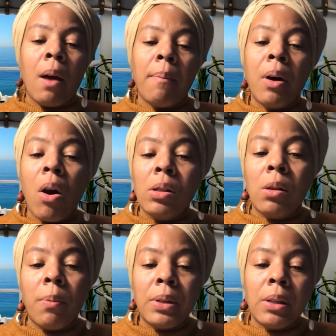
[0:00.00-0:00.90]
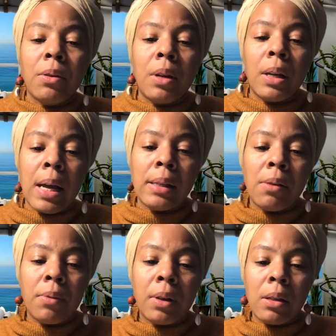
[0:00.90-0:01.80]
but also particularly as
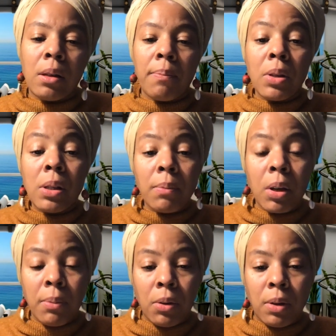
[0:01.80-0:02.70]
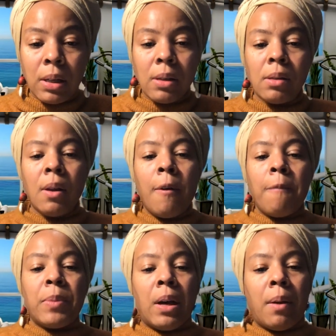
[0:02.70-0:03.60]
it relates to Muslim communities,
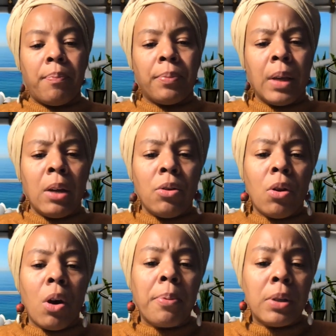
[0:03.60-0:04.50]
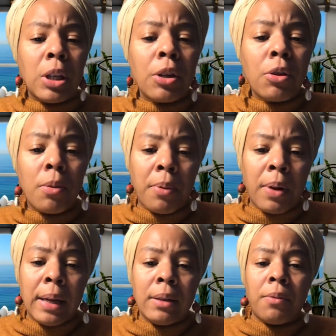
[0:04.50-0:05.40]
a particular
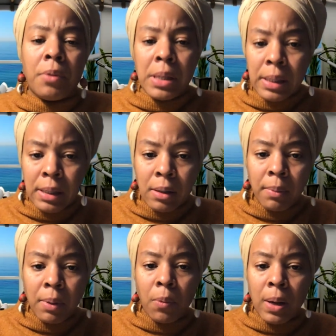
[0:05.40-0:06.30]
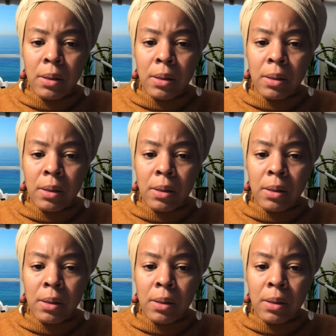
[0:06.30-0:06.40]
brand of racism and white